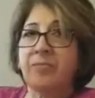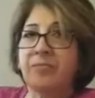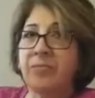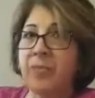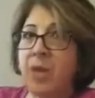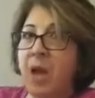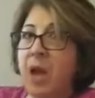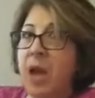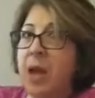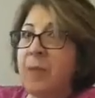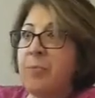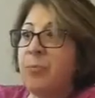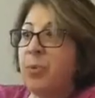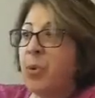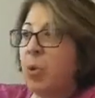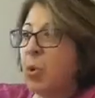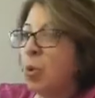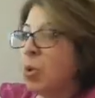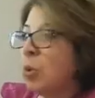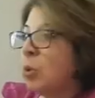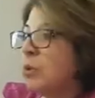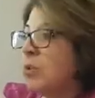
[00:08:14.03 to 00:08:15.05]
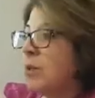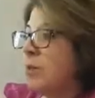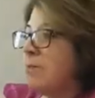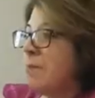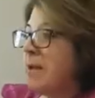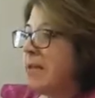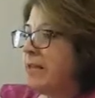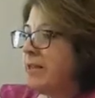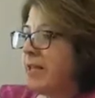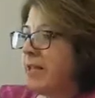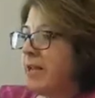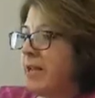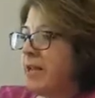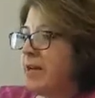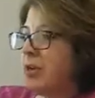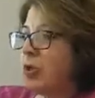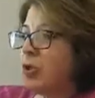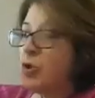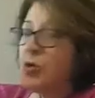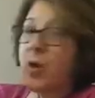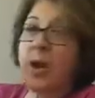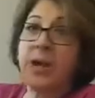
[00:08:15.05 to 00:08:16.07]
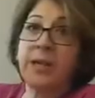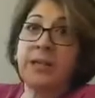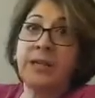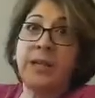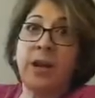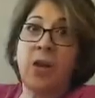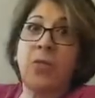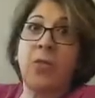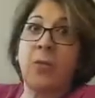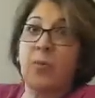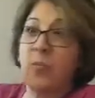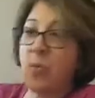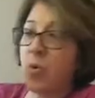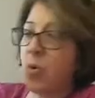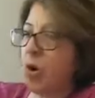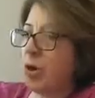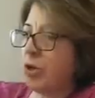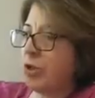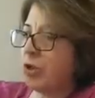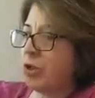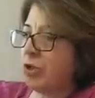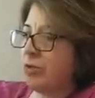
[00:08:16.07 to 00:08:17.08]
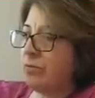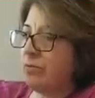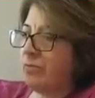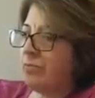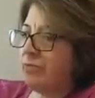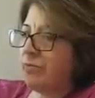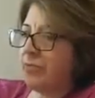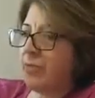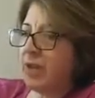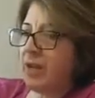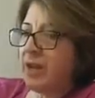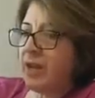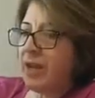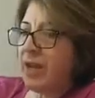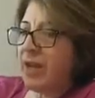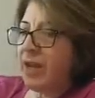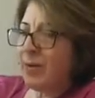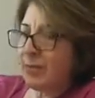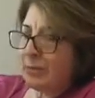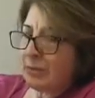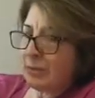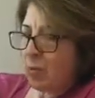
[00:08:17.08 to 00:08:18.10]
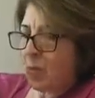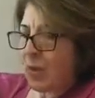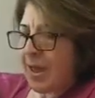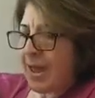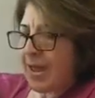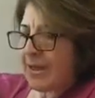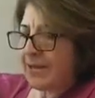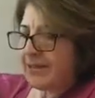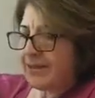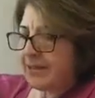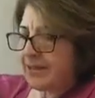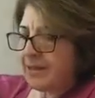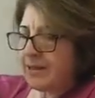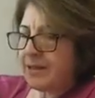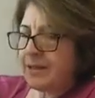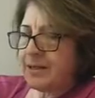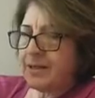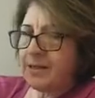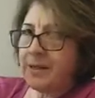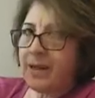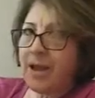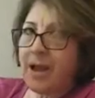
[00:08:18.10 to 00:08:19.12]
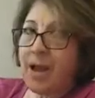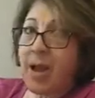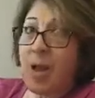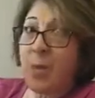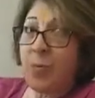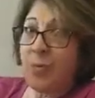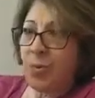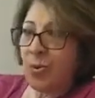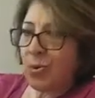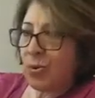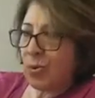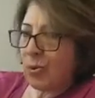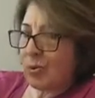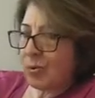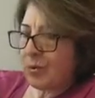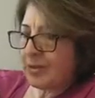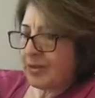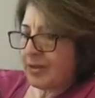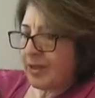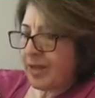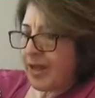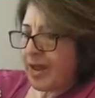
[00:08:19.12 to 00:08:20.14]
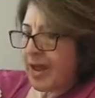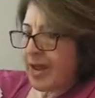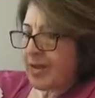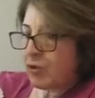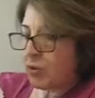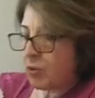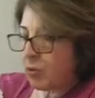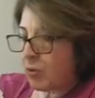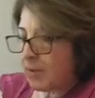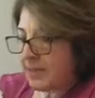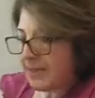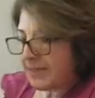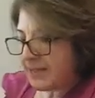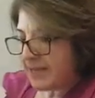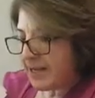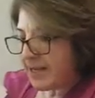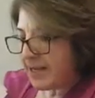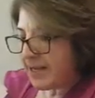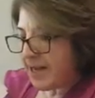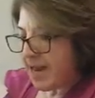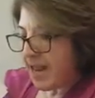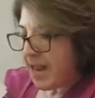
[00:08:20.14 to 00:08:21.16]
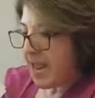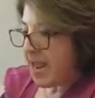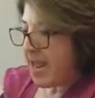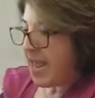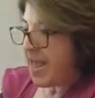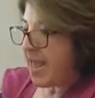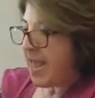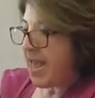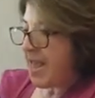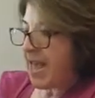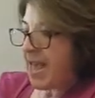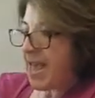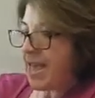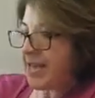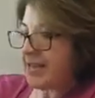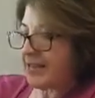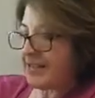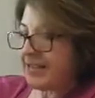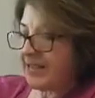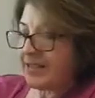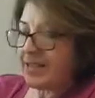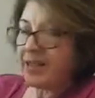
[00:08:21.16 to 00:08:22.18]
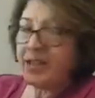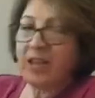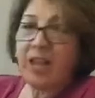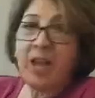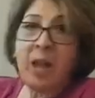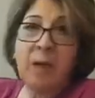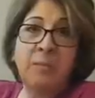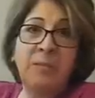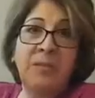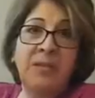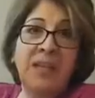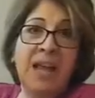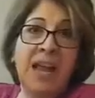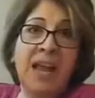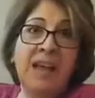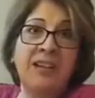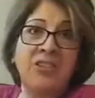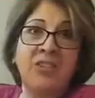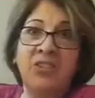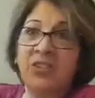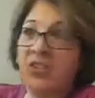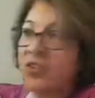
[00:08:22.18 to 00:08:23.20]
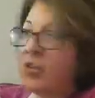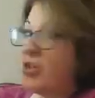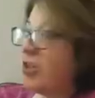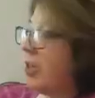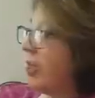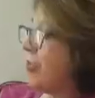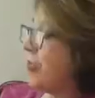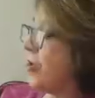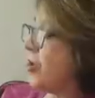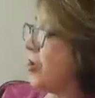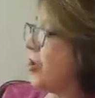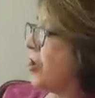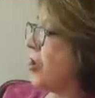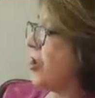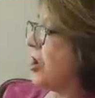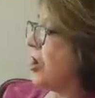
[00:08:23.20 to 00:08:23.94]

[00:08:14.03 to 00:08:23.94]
I pulled at my lead, trying to get on the porch. It was wet. I pulled and twisted and slipped and slithered.